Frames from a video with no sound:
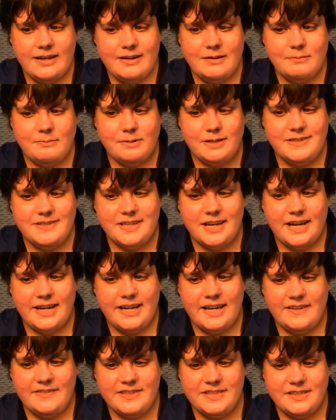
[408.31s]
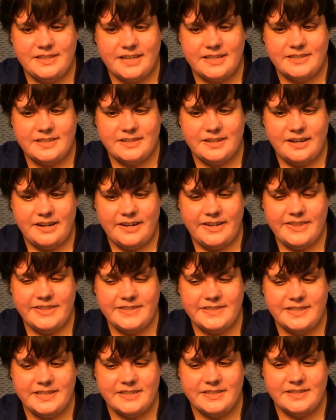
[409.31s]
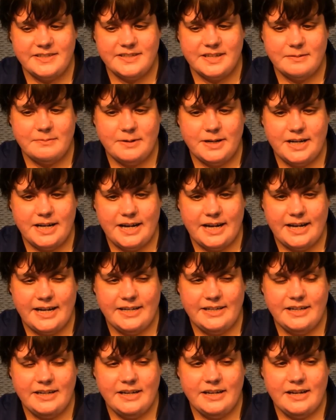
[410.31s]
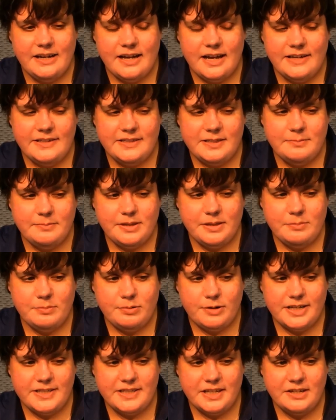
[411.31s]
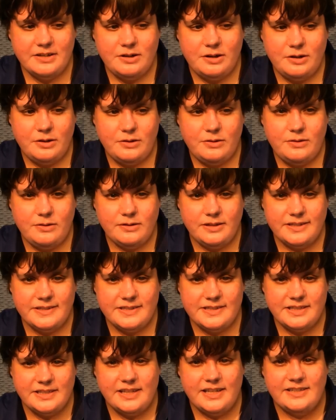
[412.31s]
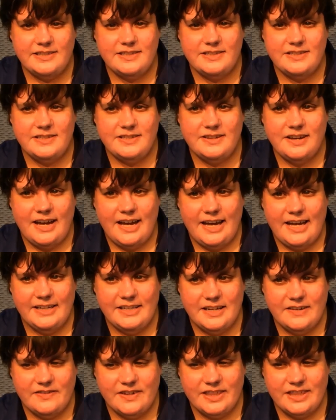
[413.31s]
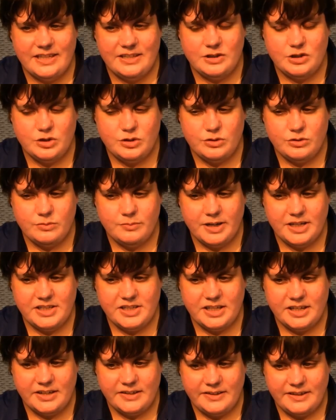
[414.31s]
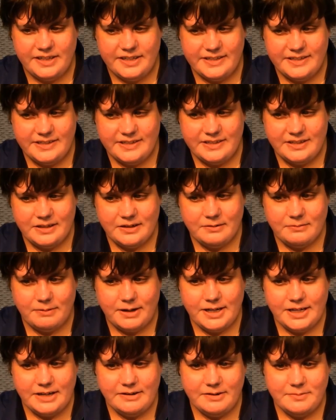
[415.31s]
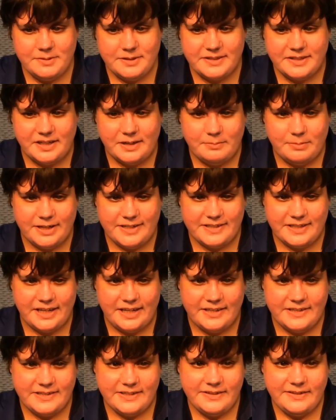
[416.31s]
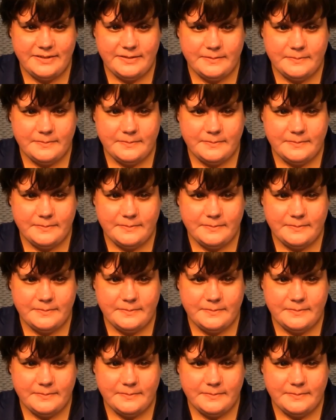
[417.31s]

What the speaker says: Once I have selected all the stations I want to add, I simply press and hold select to add everything to my channel list. Right now, I'm just going to press cancel.